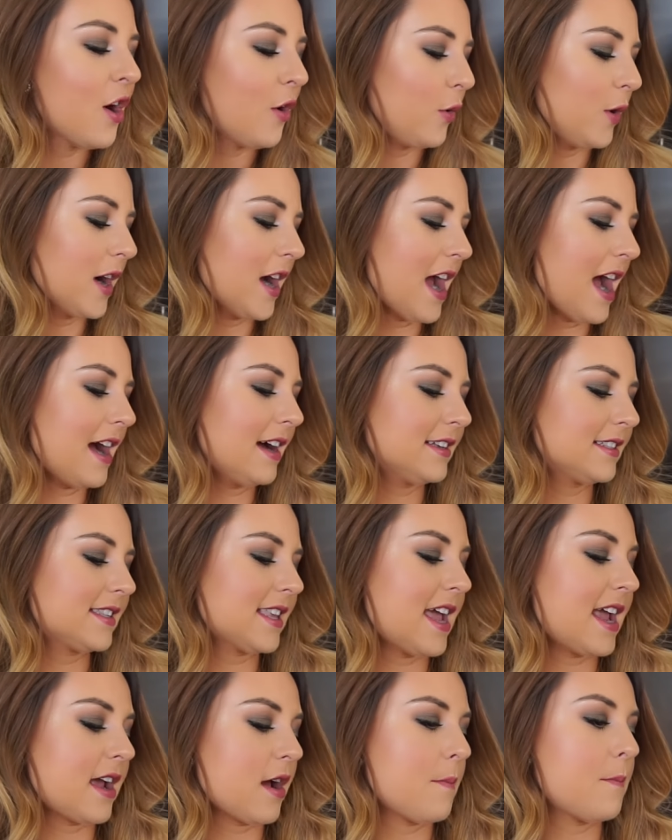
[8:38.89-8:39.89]
Whereas
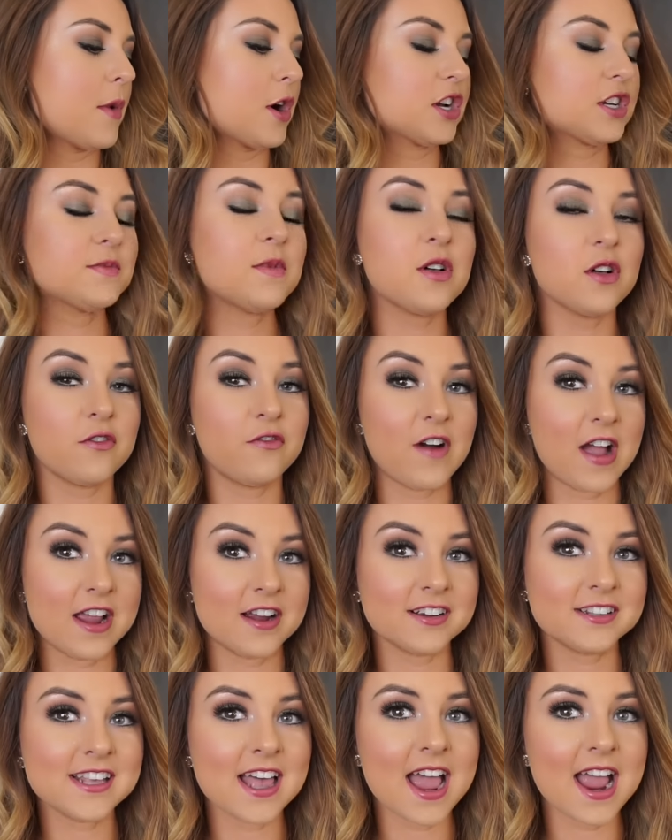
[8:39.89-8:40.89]
like Marshmallow
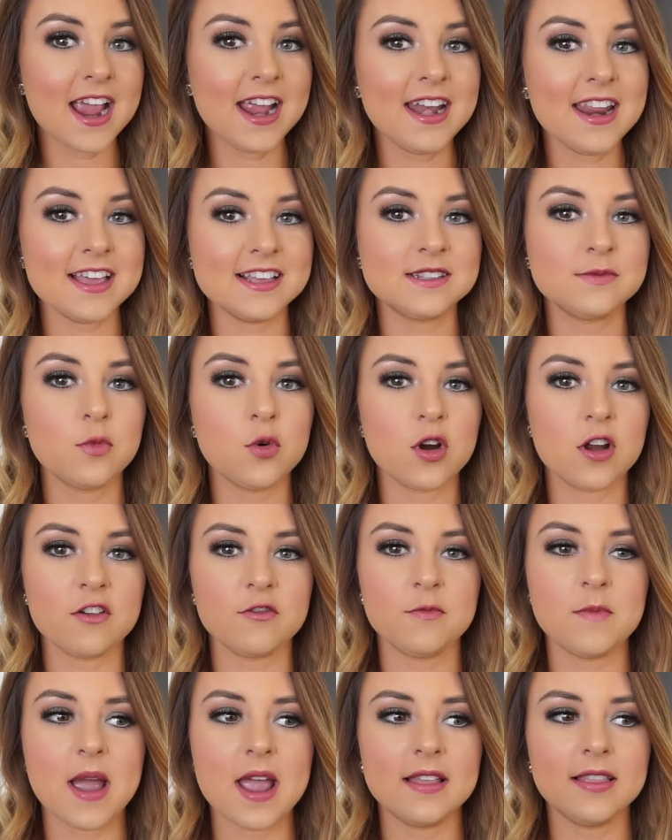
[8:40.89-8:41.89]
Fireside is more
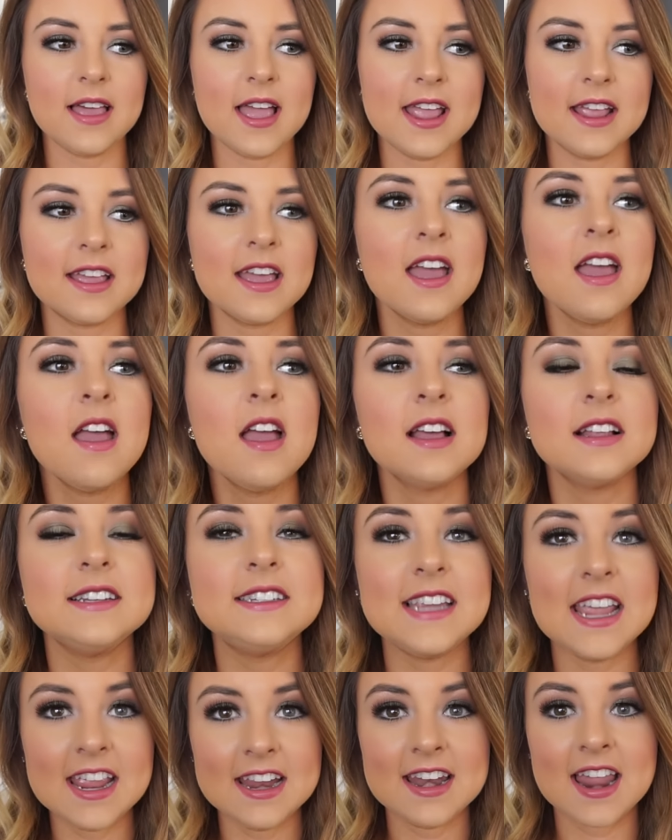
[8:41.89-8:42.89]
of my like
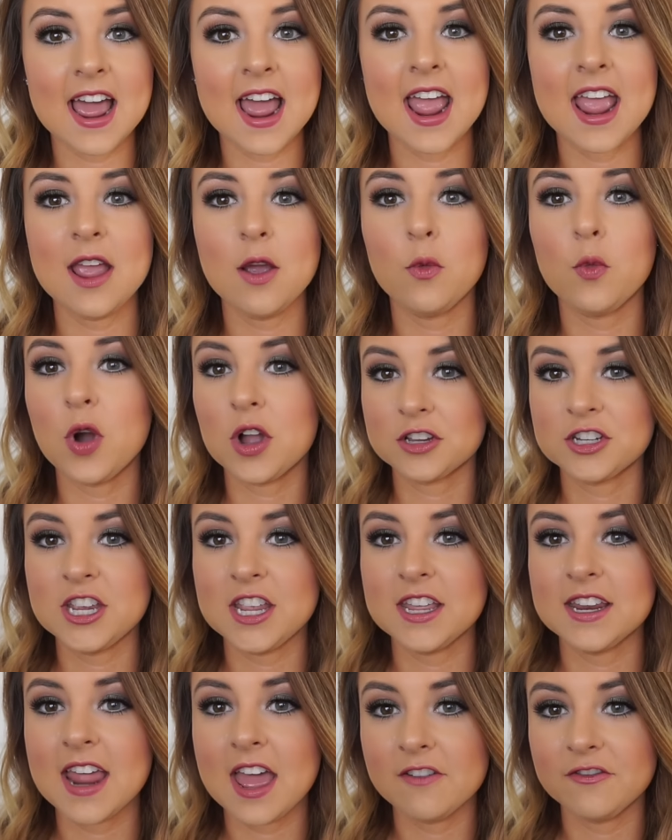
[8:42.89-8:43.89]
date night,
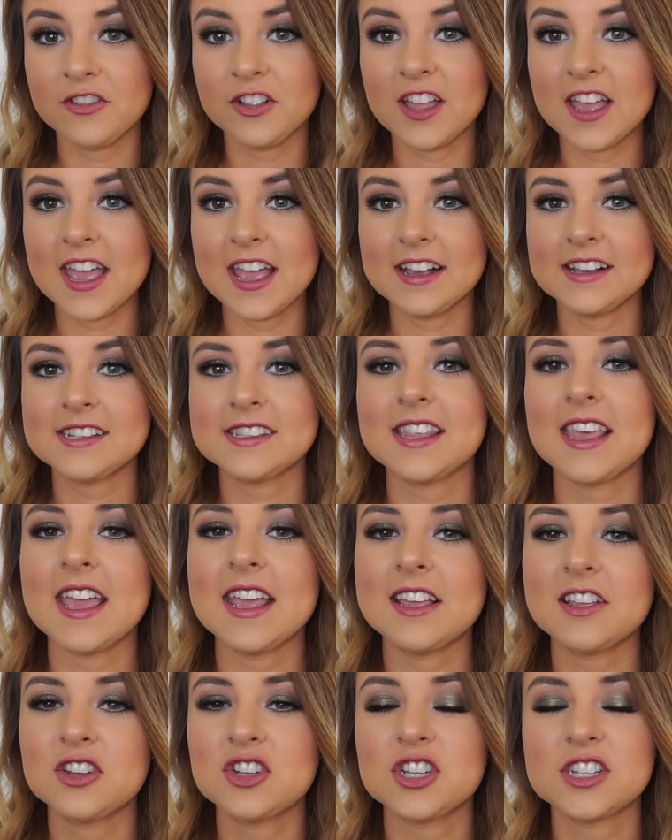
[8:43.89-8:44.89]
watching Netflix,
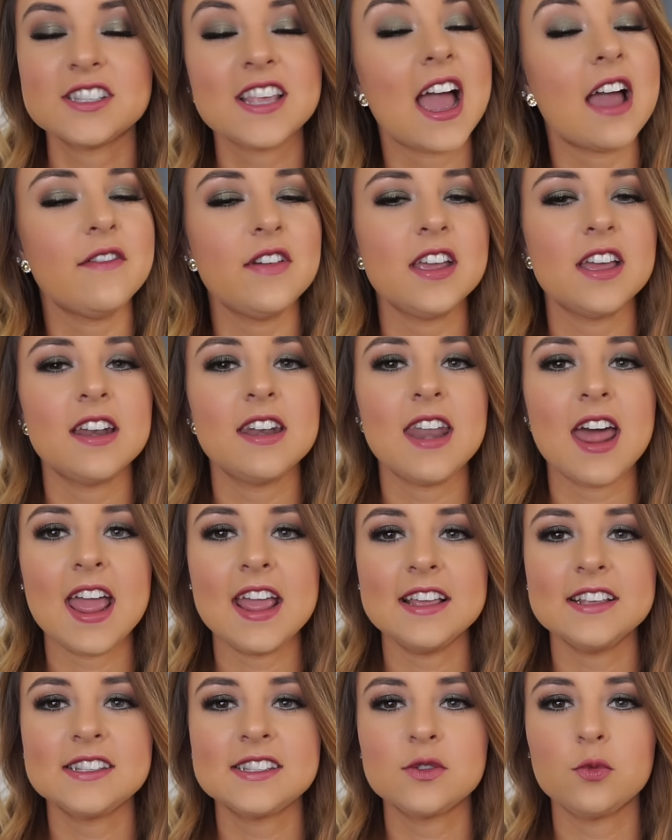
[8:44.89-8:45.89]
like just having a
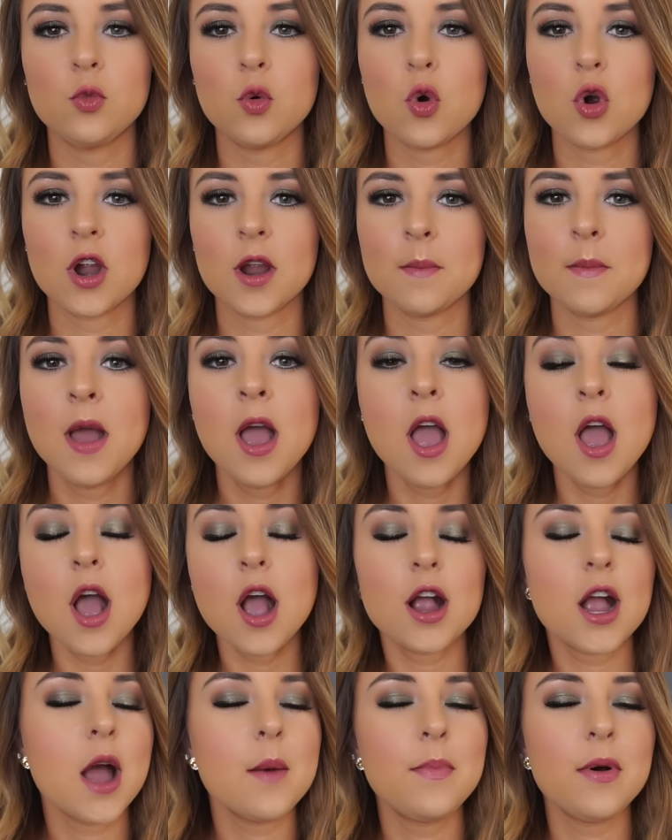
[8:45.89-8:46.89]
nice warm
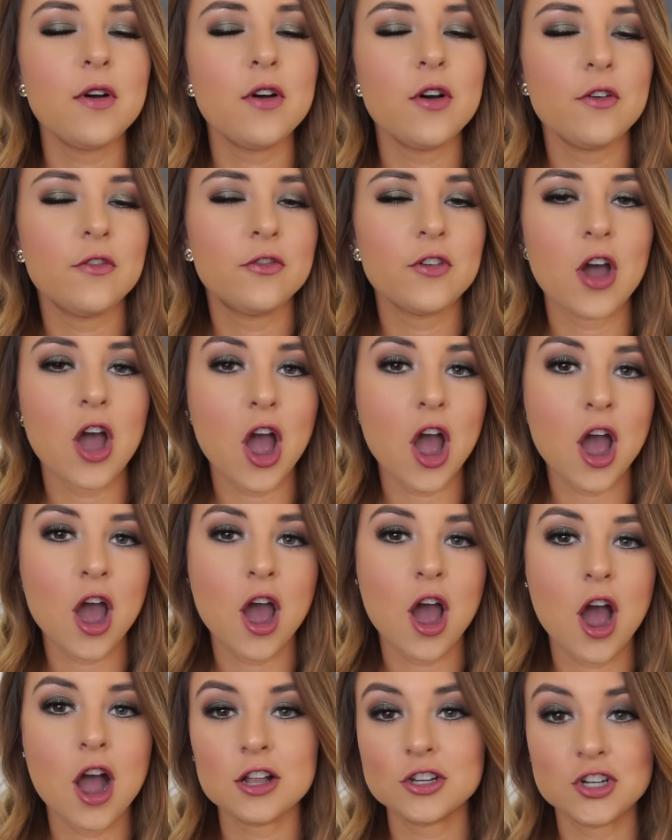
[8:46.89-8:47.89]
cup of
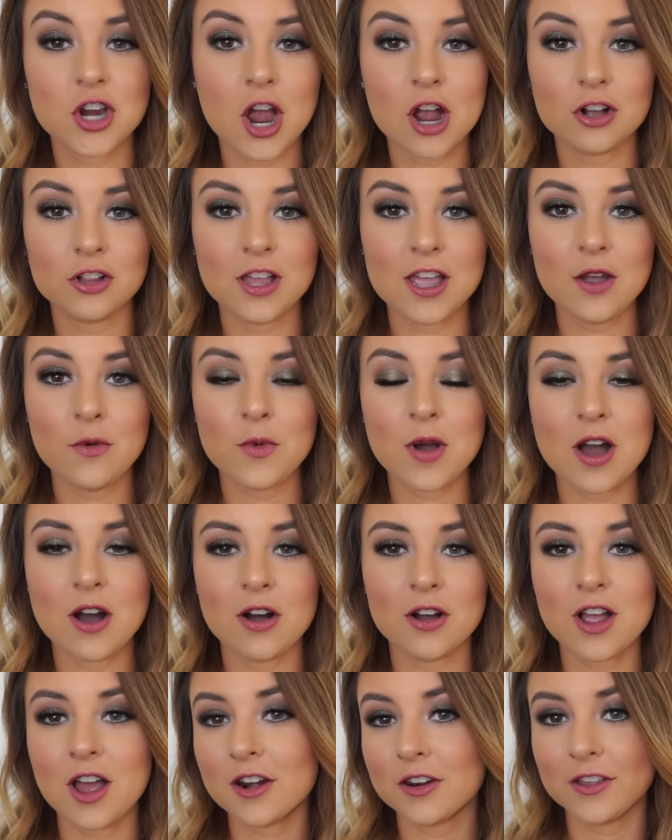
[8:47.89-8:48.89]
uh, hot chocolate
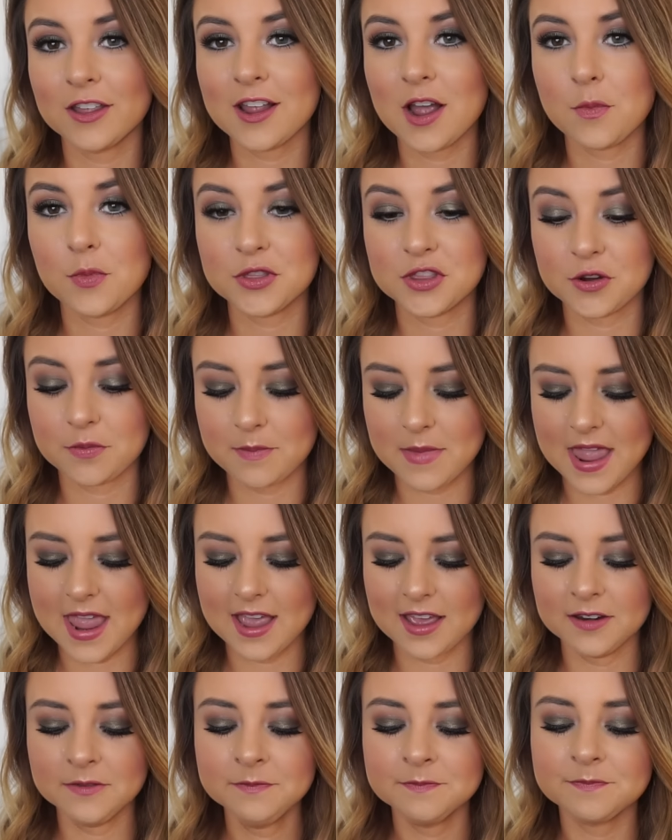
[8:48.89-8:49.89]
while cuddling up with your
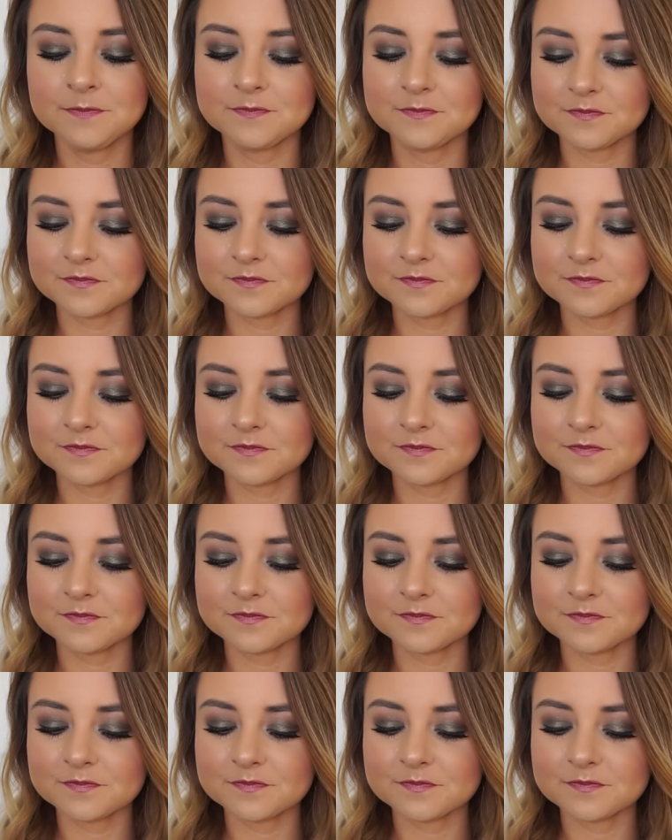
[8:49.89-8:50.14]
man.